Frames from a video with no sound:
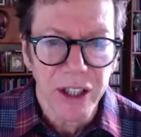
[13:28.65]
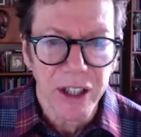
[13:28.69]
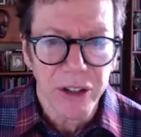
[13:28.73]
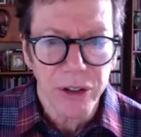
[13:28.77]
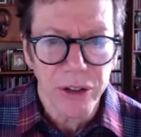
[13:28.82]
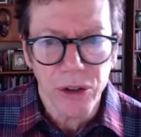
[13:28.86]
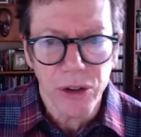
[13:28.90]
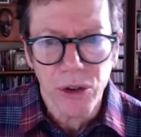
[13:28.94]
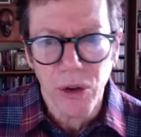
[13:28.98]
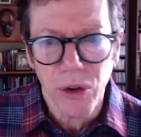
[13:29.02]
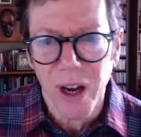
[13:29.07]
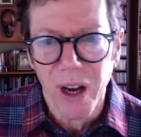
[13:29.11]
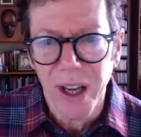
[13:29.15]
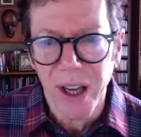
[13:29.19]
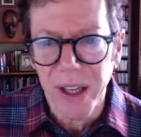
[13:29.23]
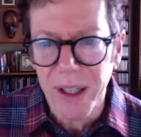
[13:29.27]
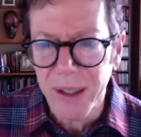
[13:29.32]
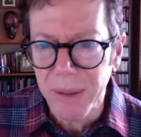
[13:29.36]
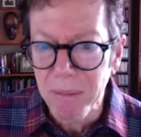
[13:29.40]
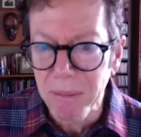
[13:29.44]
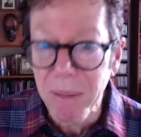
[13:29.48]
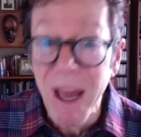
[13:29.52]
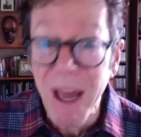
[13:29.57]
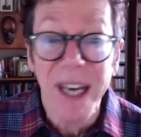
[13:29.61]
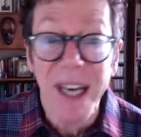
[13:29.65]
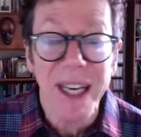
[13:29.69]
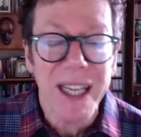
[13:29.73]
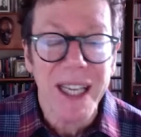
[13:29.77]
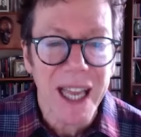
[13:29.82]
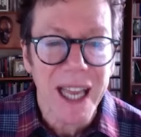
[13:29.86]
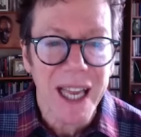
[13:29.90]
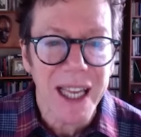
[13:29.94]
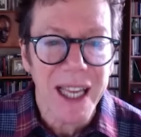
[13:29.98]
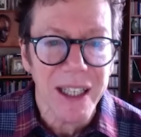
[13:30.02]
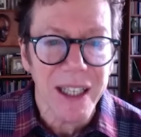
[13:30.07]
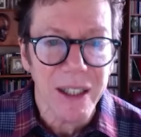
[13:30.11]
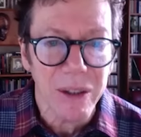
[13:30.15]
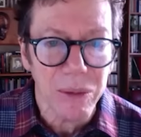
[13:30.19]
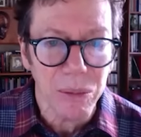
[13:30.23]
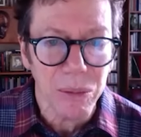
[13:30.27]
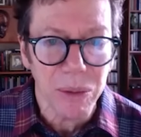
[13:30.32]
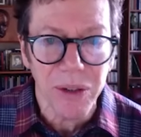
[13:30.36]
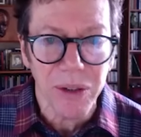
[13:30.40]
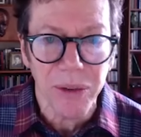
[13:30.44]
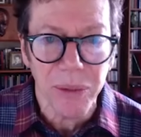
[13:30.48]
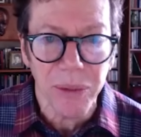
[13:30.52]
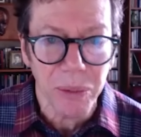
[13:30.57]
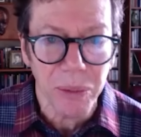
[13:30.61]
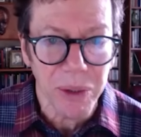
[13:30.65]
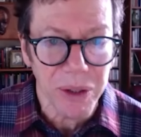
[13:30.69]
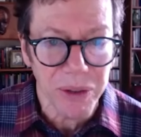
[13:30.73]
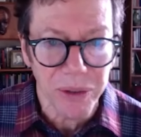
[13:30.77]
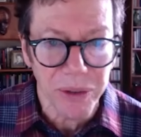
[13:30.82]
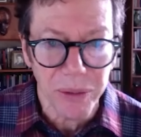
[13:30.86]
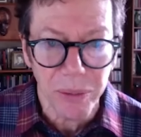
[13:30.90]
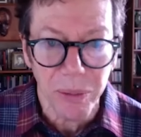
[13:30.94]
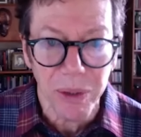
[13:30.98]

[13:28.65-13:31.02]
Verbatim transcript: you try and medicate it with with